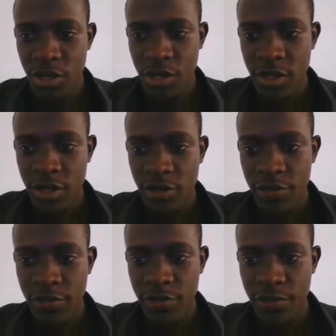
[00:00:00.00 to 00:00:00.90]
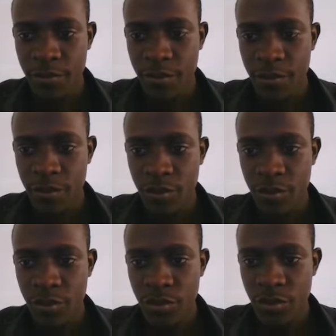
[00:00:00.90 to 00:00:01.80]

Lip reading: [no speech]